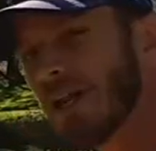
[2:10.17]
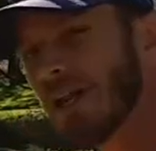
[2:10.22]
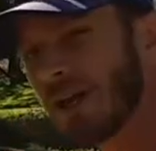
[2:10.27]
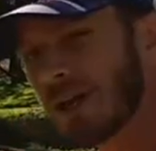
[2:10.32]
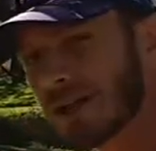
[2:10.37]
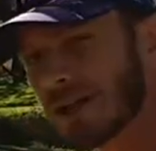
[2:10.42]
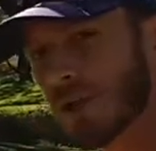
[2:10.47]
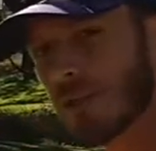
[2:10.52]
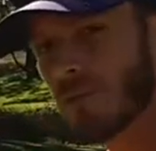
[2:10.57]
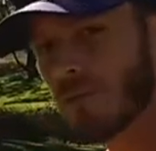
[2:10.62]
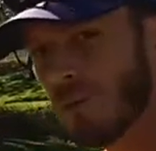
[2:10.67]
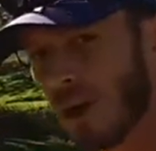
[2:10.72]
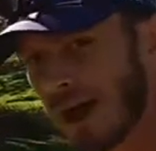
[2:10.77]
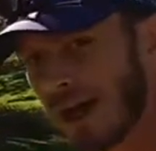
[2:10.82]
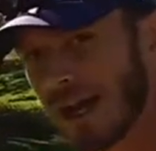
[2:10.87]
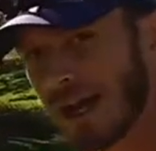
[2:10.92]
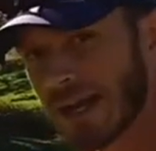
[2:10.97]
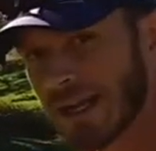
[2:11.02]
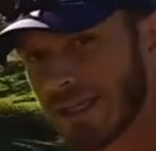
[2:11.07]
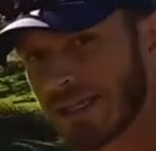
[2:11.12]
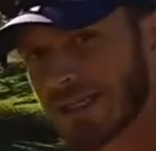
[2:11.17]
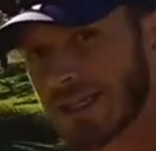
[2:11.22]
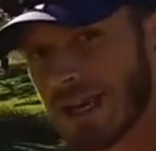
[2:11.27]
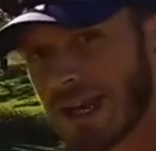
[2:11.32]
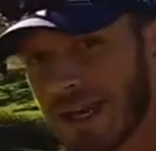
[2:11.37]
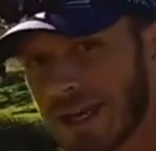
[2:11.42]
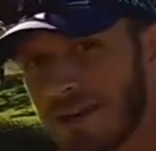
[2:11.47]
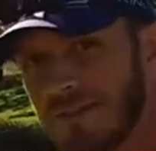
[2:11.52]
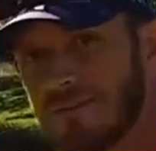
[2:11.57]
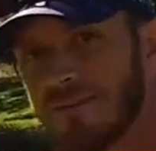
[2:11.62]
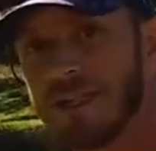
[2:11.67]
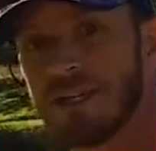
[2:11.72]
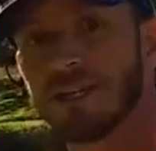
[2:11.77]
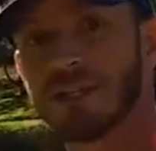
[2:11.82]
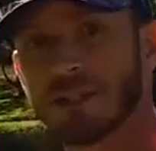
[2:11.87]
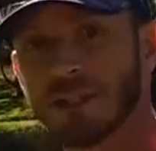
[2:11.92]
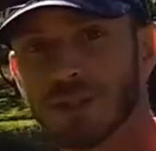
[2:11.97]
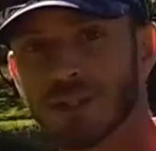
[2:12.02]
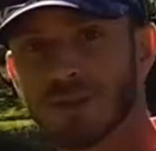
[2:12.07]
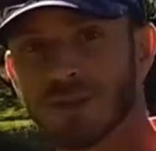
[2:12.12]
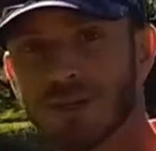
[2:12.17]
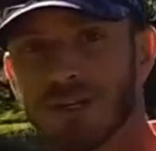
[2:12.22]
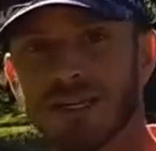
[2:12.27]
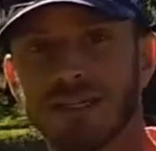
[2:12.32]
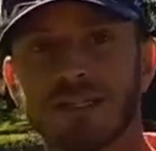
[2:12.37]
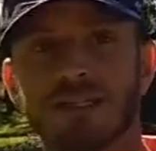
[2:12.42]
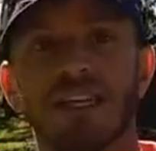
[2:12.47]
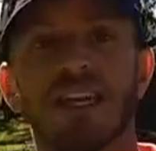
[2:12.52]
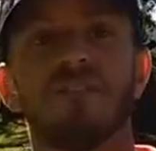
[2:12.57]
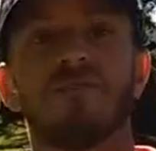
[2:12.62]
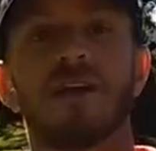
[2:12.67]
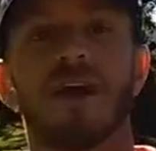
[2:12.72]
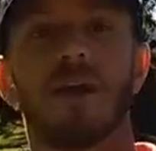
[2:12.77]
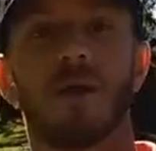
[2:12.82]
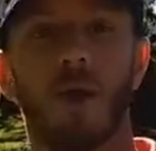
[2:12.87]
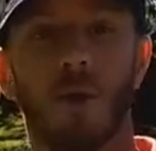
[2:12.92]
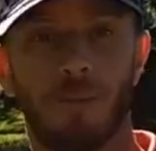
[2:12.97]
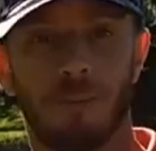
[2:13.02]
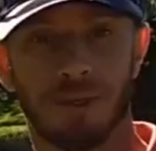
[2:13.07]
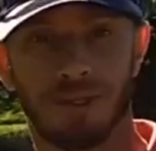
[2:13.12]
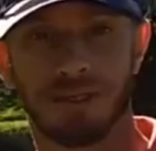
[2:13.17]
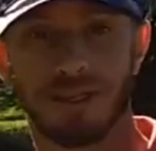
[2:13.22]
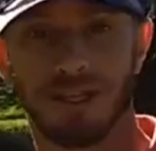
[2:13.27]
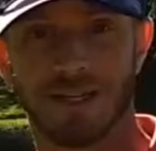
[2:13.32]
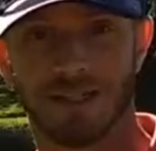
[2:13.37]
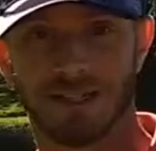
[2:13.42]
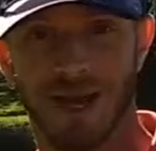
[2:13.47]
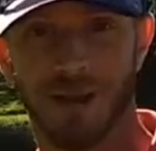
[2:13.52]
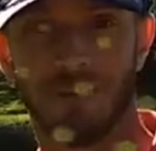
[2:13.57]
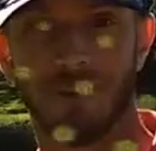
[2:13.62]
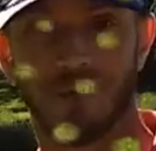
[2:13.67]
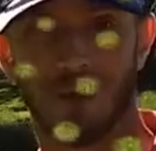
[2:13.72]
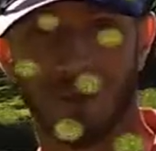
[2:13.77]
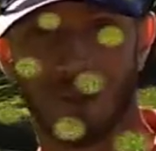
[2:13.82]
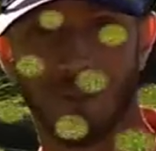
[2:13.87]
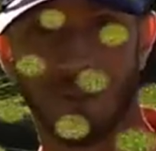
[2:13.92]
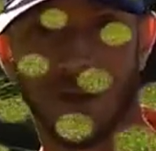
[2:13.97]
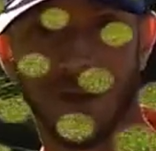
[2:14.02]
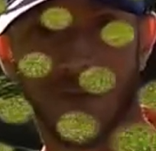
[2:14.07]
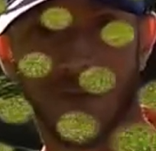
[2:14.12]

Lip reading: at the right hand side of this tree and see if that opens things up a little bit.